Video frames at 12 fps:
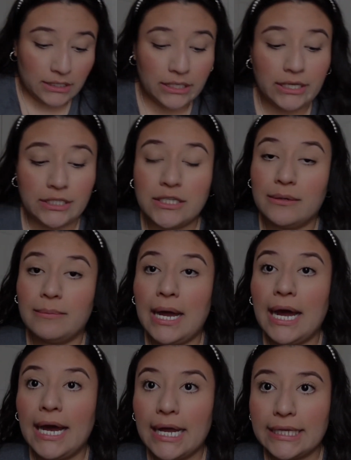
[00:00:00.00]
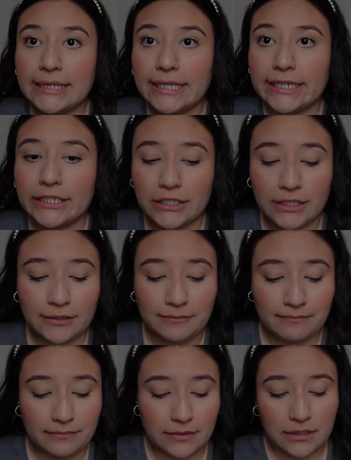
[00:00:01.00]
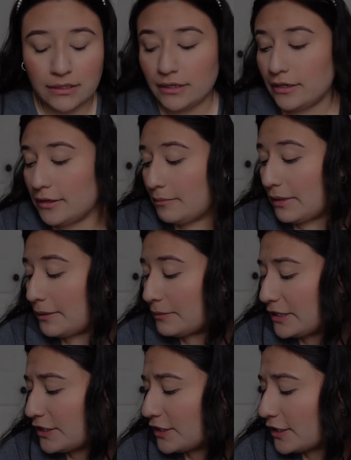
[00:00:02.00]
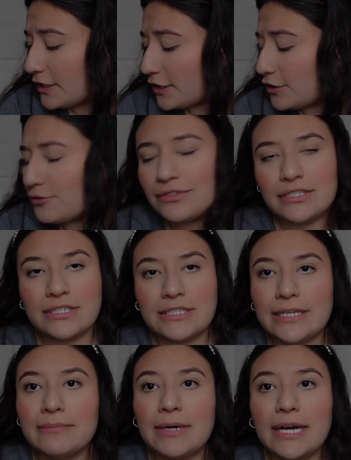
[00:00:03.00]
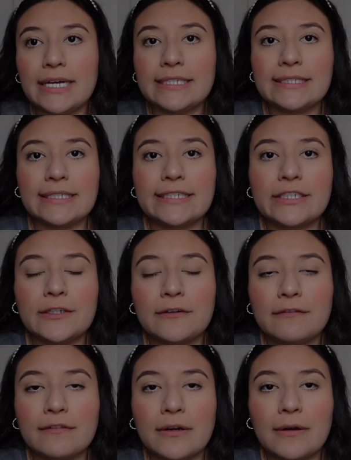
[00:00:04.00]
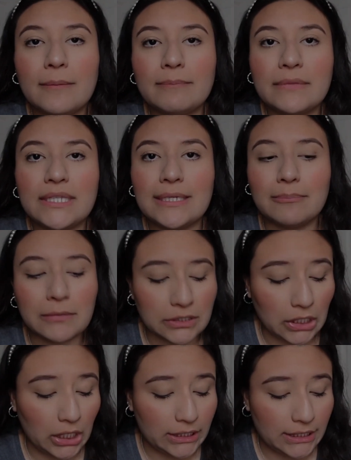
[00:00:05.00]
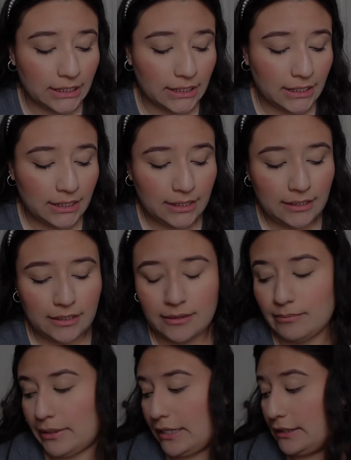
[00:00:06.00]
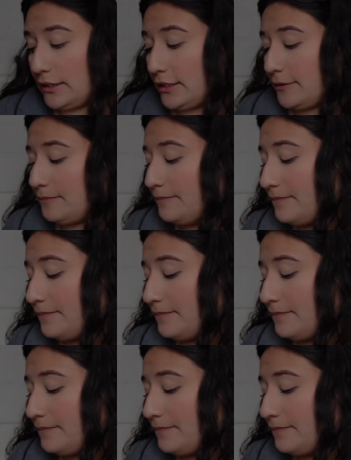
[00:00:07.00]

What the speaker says: some highlighter. I'm gonna use the same highlighter from the Milani palette.